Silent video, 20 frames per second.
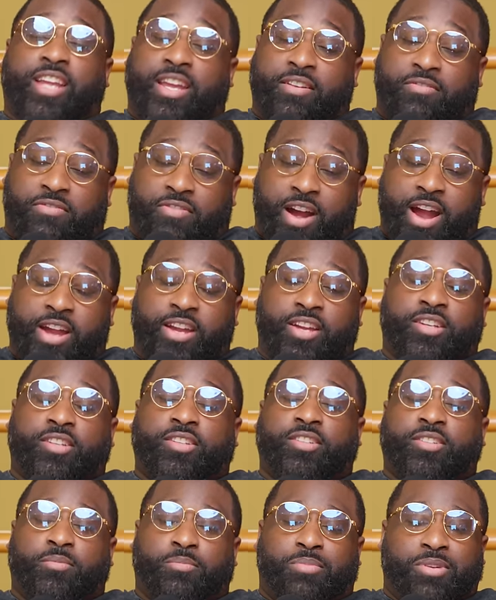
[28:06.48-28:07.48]
They fire.
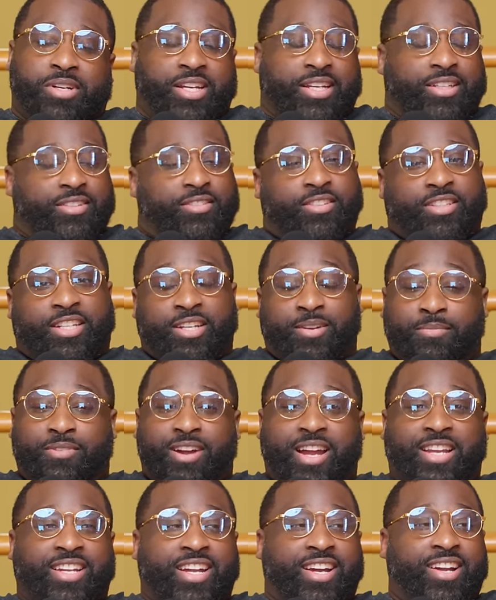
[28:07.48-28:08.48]
But them
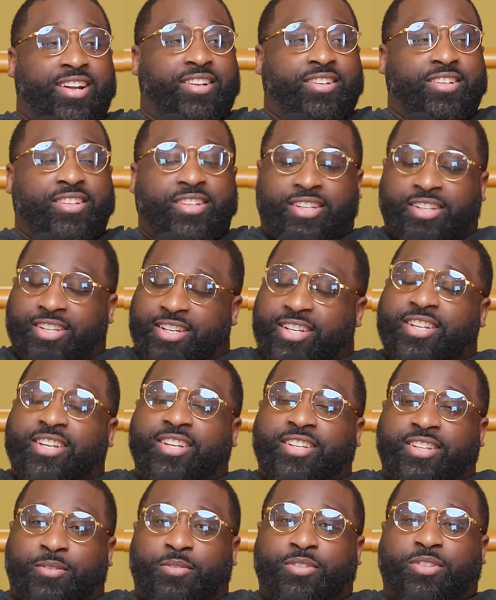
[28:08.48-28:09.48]
right there.
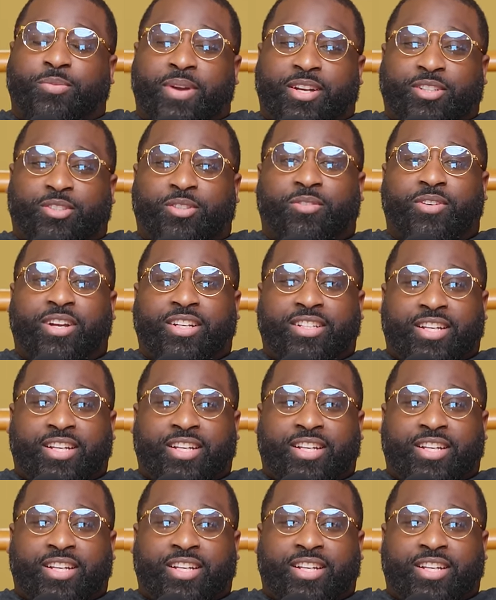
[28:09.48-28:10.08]
No special right